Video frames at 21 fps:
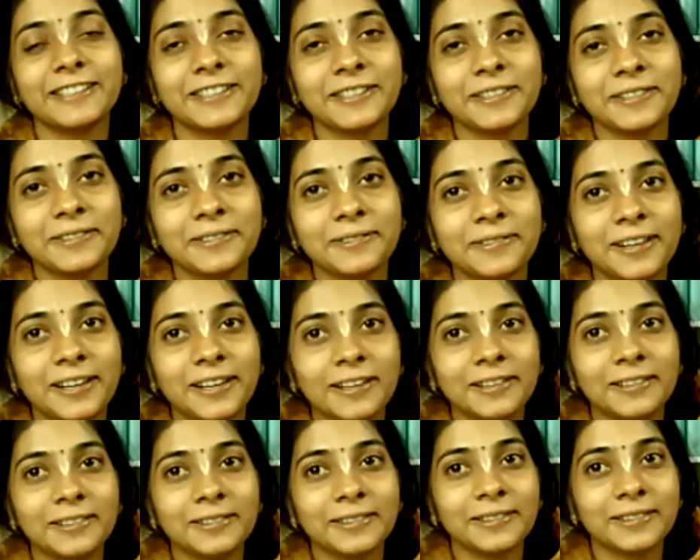So,
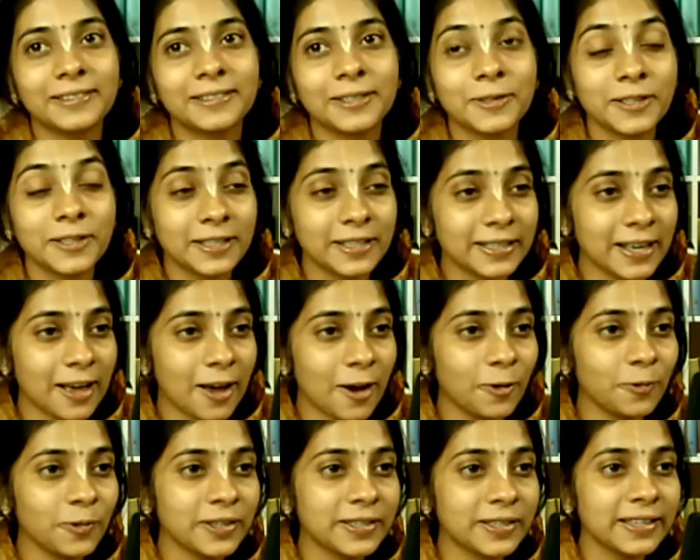so this is
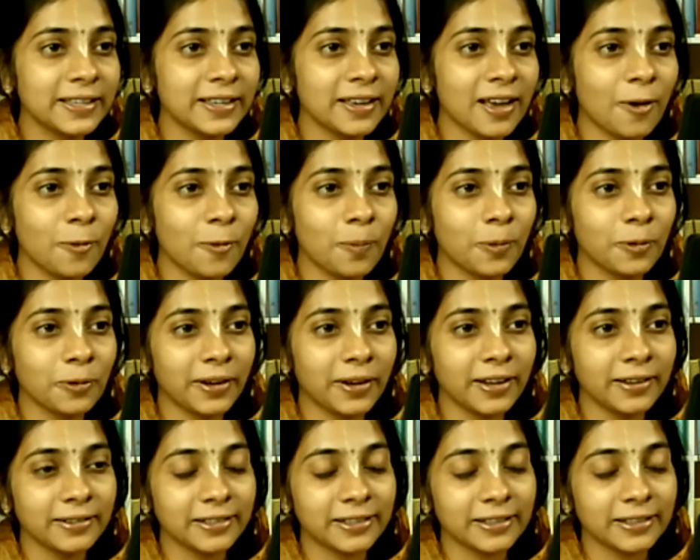how we see how
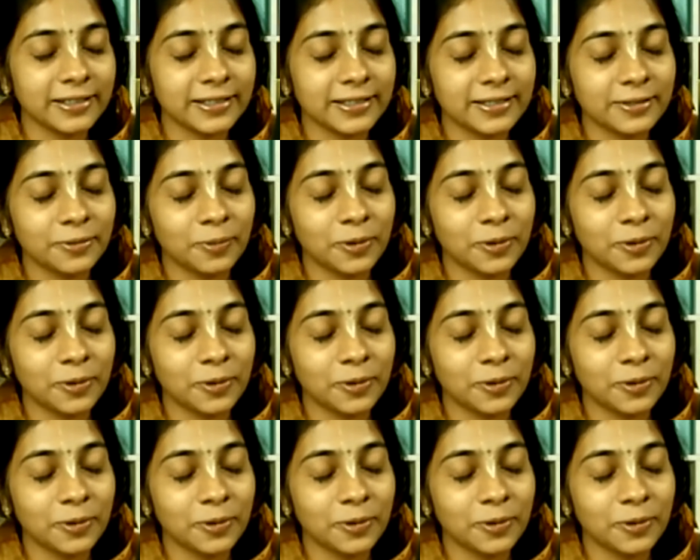potent is